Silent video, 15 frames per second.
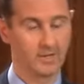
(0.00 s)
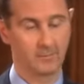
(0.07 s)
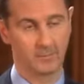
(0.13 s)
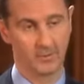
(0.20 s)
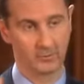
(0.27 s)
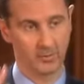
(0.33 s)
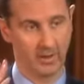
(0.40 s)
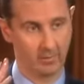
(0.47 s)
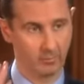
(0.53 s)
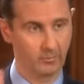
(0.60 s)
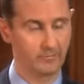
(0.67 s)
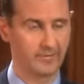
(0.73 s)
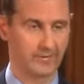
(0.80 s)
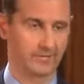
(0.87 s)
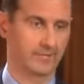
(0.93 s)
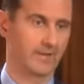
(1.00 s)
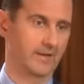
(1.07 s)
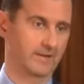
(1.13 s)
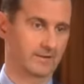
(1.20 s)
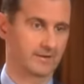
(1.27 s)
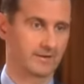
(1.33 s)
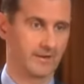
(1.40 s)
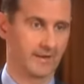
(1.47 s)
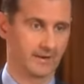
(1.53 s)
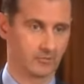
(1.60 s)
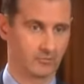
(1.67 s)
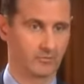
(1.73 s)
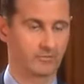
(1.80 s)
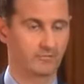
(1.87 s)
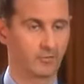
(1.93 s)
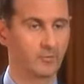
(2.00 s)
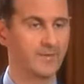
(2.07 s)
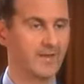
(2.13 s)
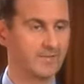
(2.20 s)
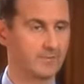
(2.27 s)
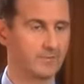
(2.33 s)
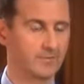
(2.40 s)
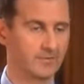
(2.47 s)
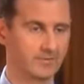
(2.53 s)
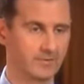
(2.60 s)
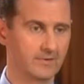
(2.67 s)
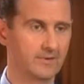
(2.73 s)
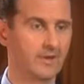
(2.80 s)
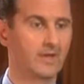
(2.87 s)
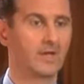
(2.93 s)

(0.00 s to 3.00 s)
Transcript: but we are moving in that direction. For me as a person,